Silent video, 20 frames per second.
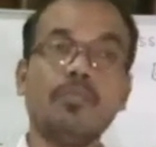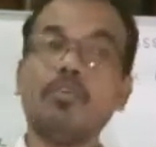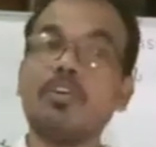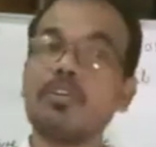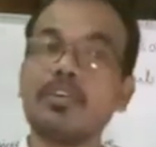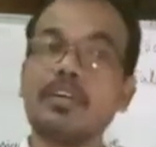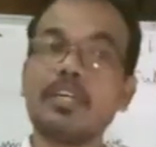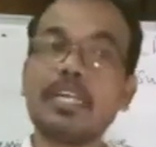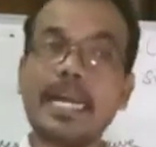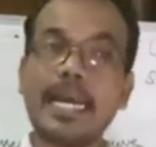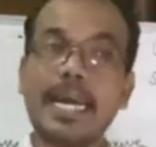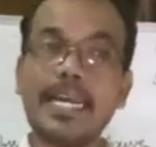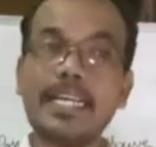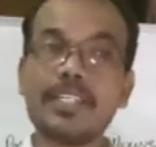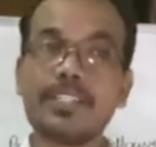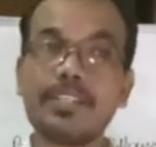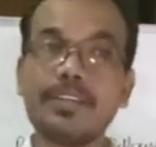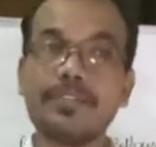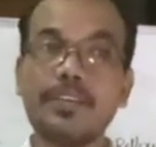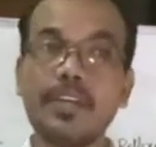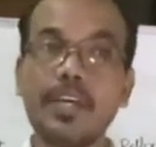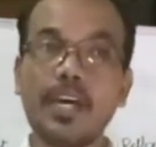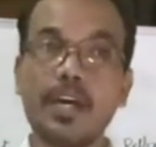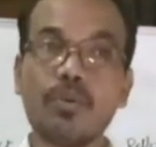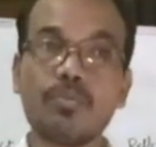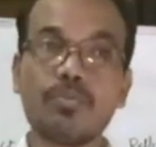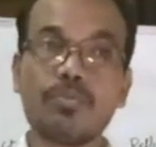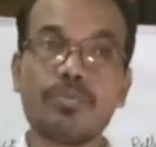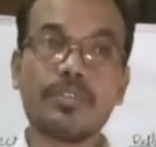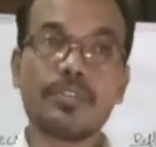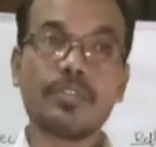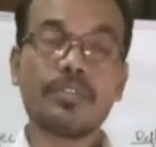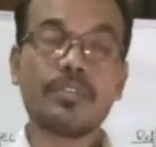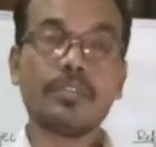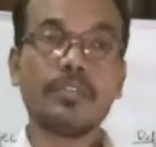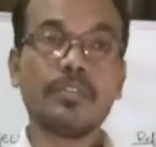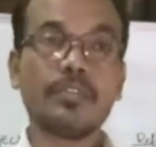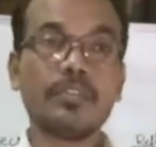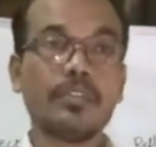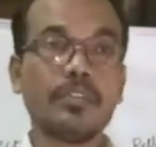What are kinds of nouns?
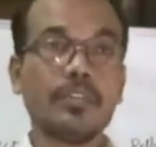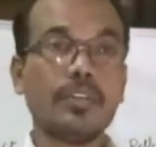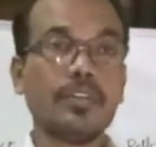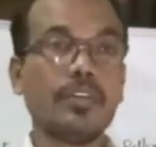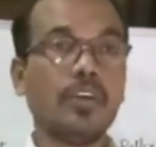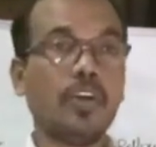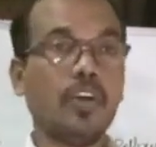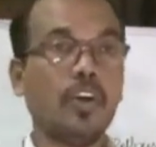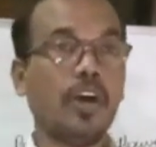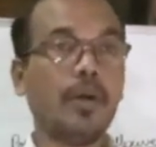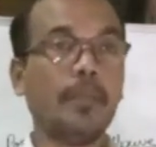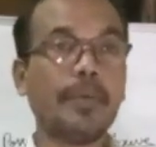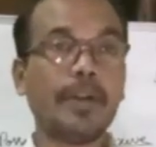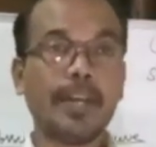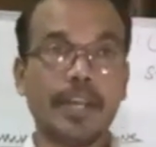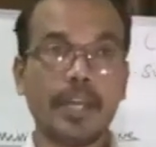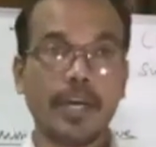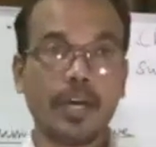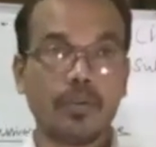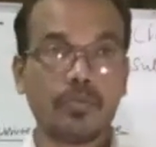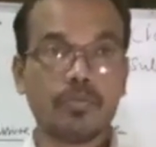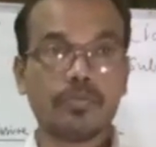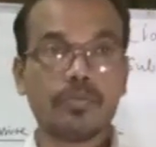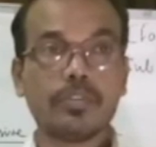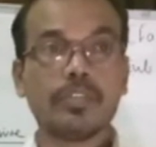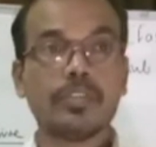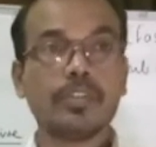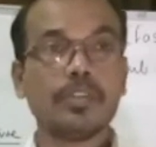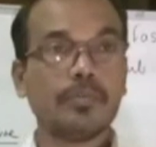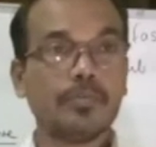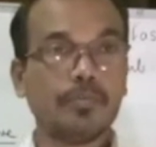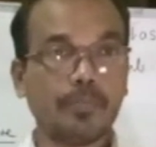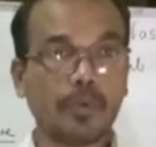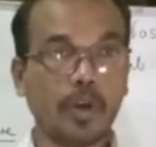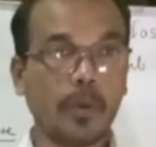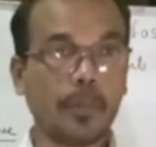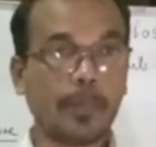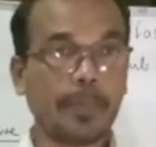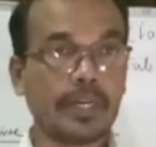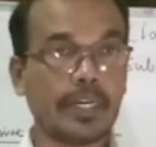Common noun,
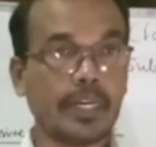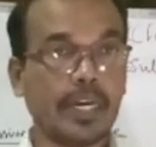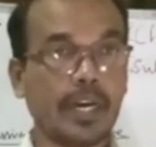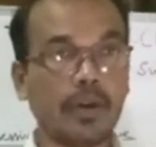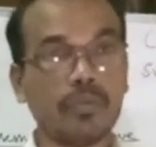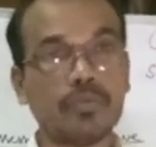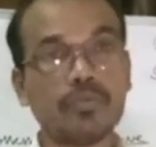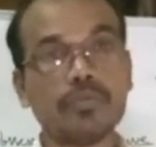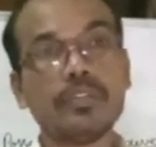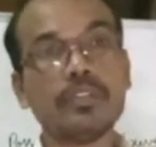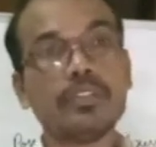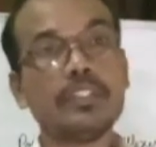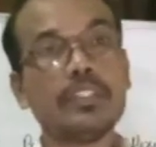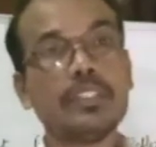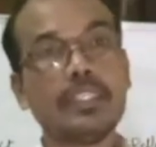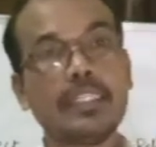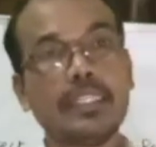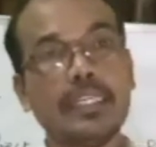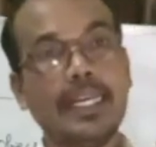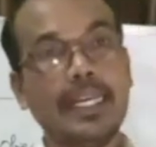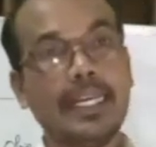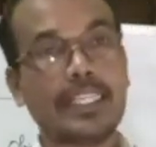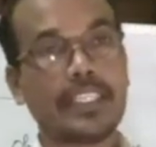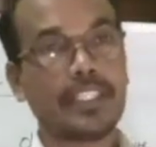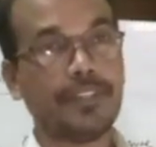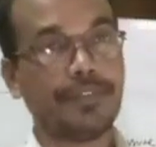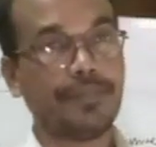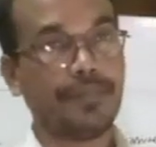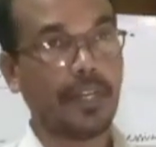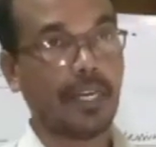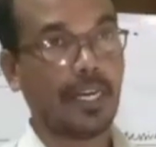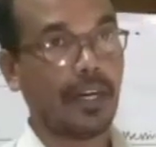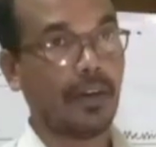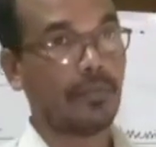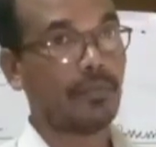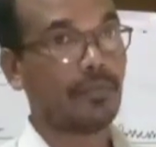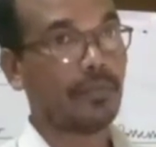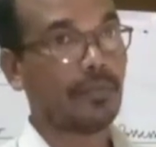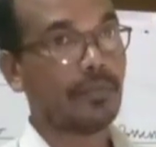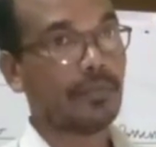proper noun, collective
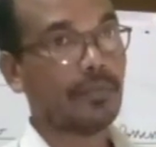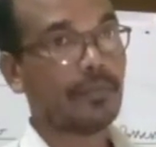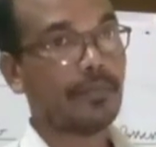noun,